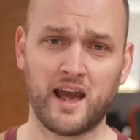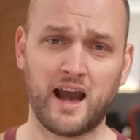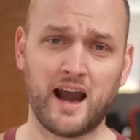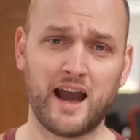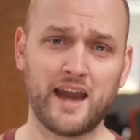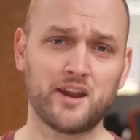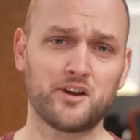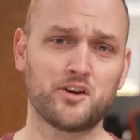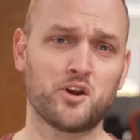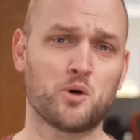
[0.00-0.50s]

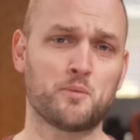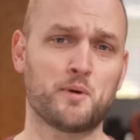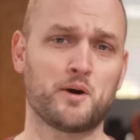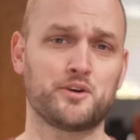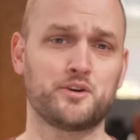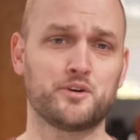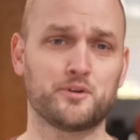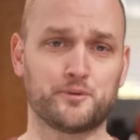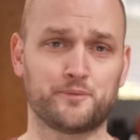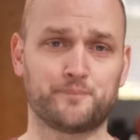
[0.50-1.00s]
I don't know
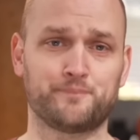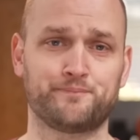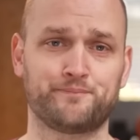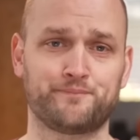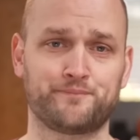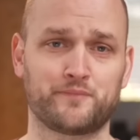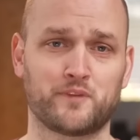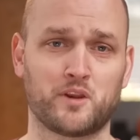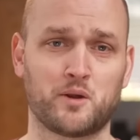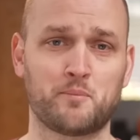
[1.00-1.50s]
about you,
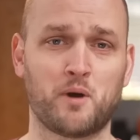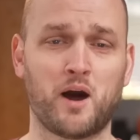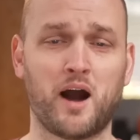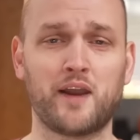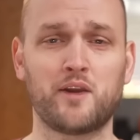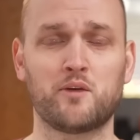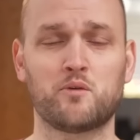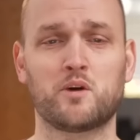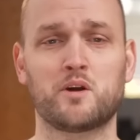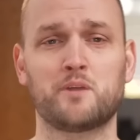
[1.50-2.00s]
but
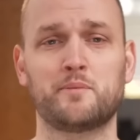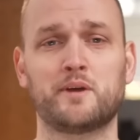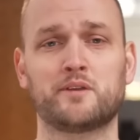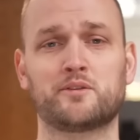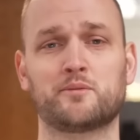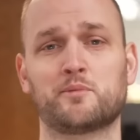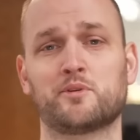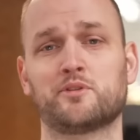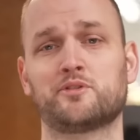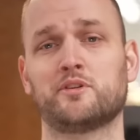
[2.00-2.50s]
I don't want to be at
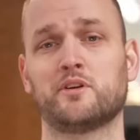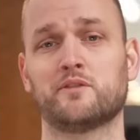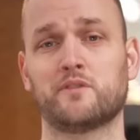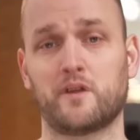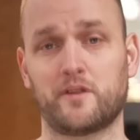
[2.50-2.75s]
the mercy of